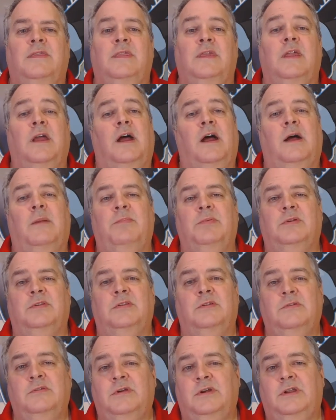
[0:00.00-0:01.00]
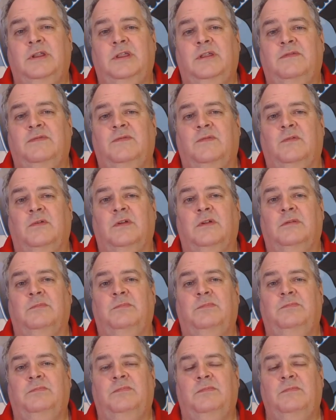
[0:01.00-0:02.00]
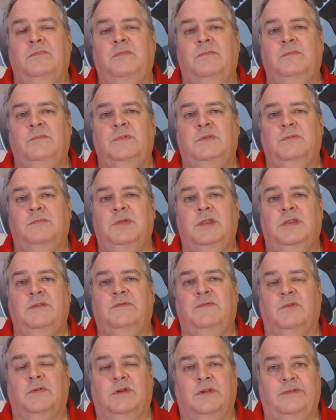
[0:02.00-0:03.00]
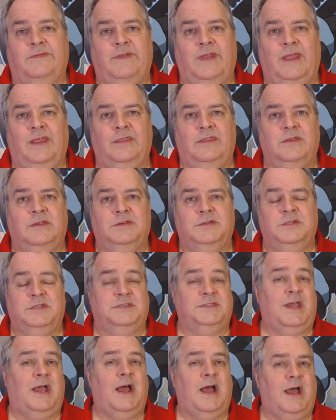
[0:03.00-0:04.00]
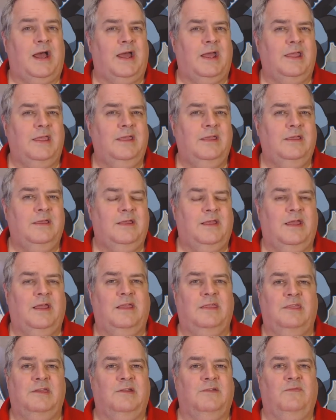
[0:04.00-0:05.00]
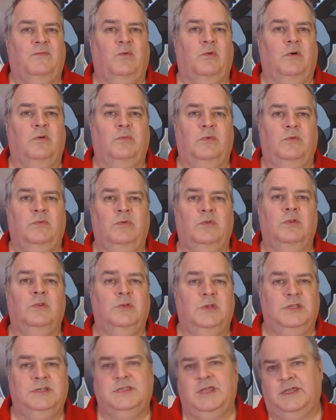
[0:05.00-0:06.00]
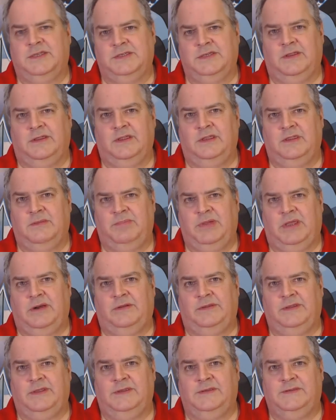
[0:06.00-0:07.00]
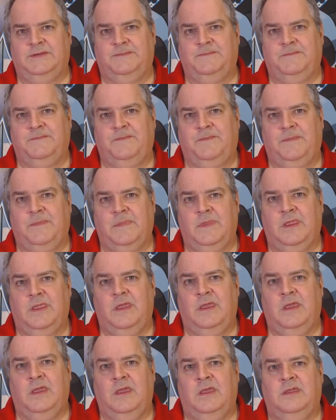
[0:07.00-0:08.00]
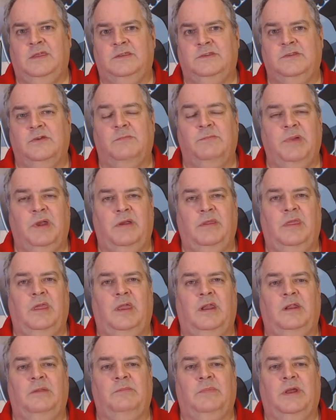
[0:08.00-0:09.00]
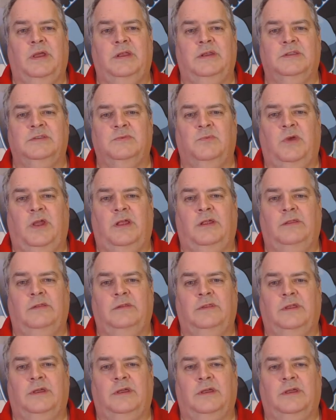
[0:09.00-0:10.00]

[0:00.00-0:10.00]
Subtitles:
the opportunity for it to be for an advantage is high, and therefore you need to escalate the penalties. So bear that in mind as well.